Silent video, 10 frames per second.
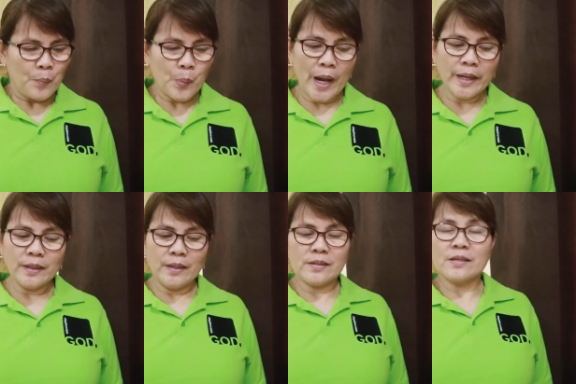
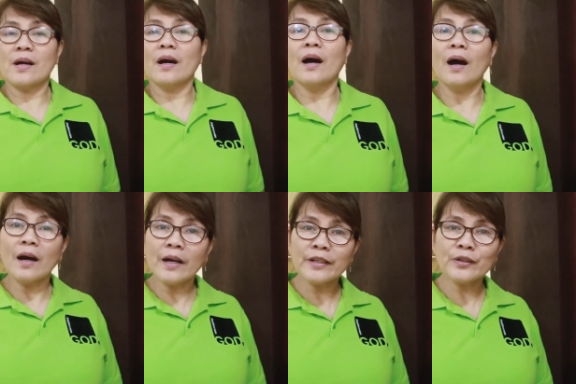Pride is the
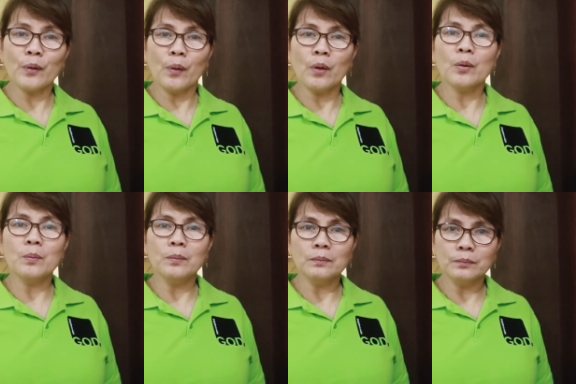heart
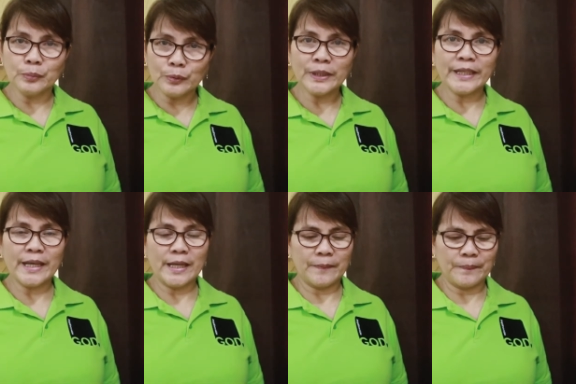of
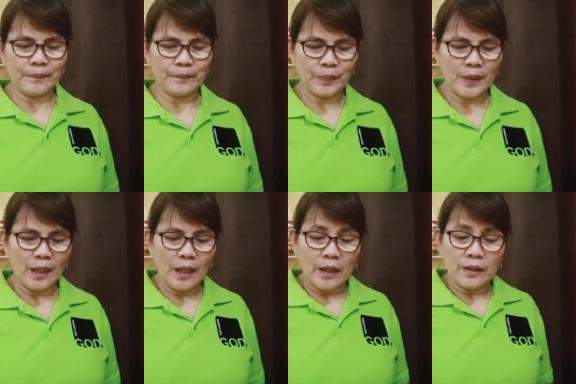bullying.
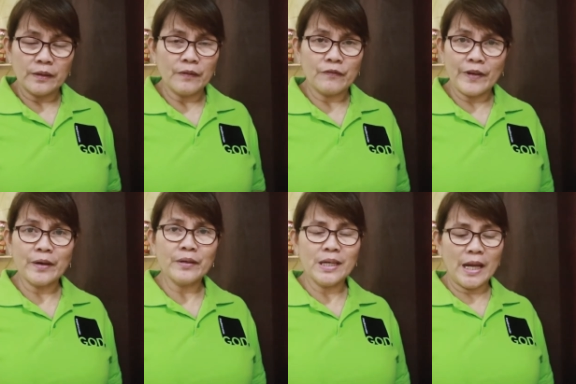The
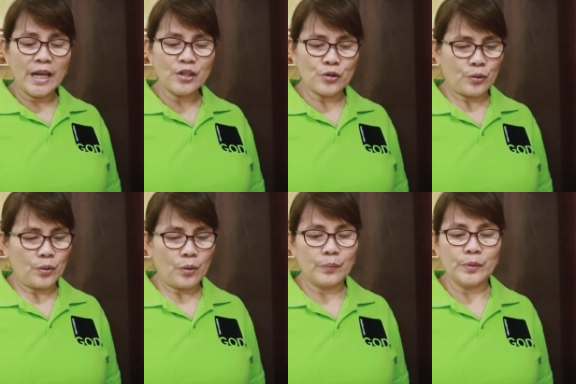very
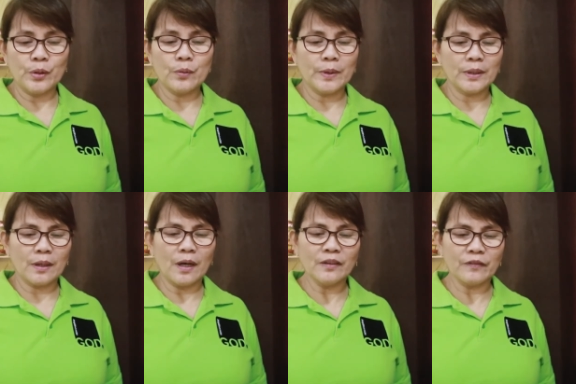nature of
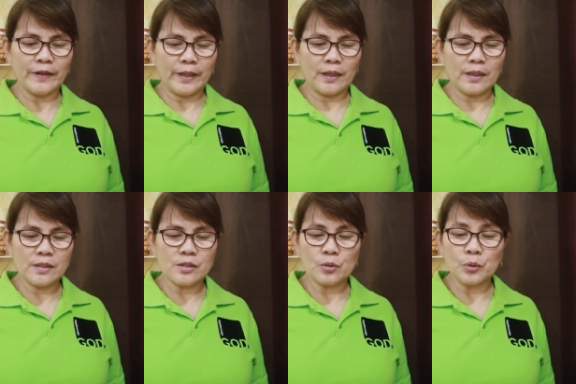human conflict
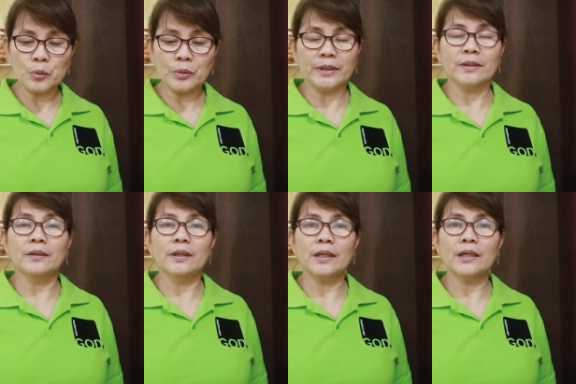is
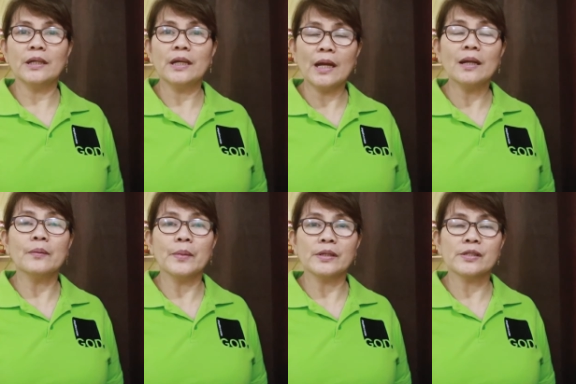rooted in
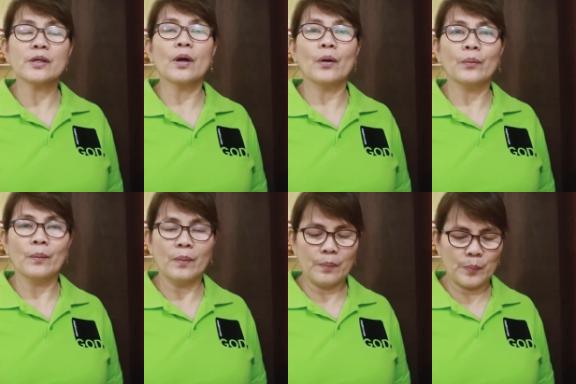elements
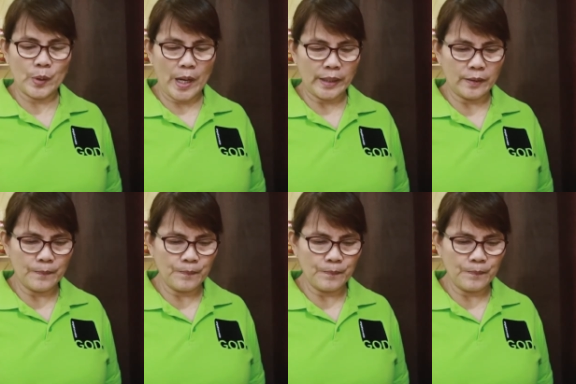of pride.